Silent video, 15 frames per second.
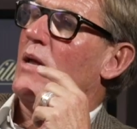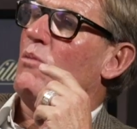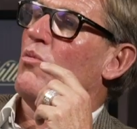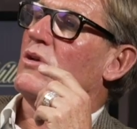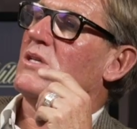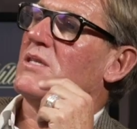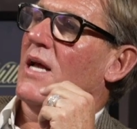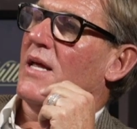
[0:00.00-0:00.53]
would
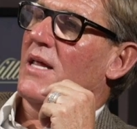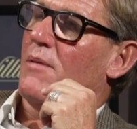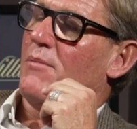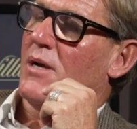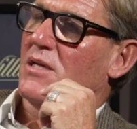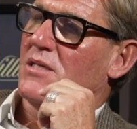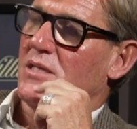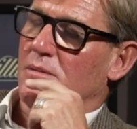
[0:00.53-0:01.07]
say that
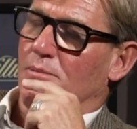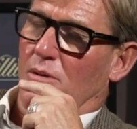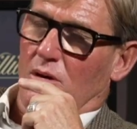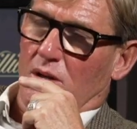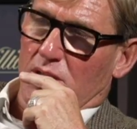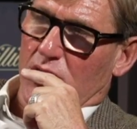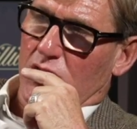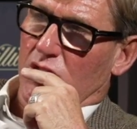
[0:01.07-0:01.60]
because he's a
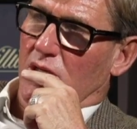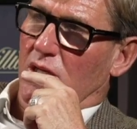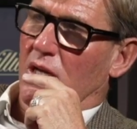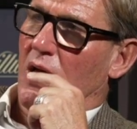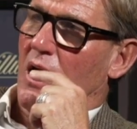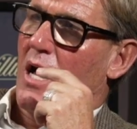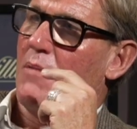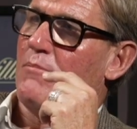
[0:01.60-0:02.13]
politician,
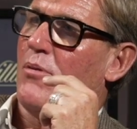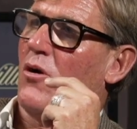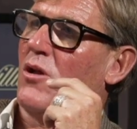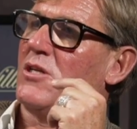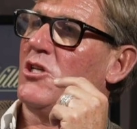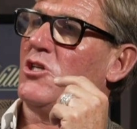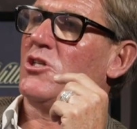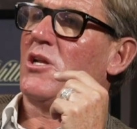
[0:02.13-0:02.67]
and
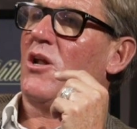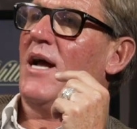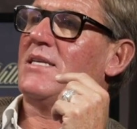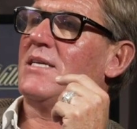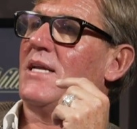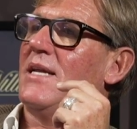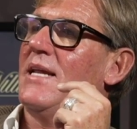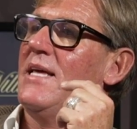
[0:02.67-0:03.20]
politicians like to
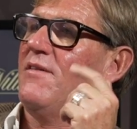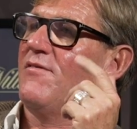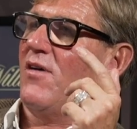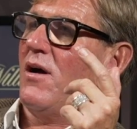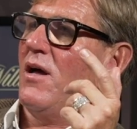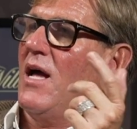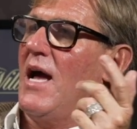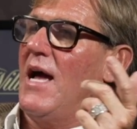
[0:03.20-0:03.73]
lever
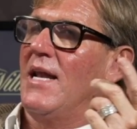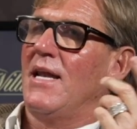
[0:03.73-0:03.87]
and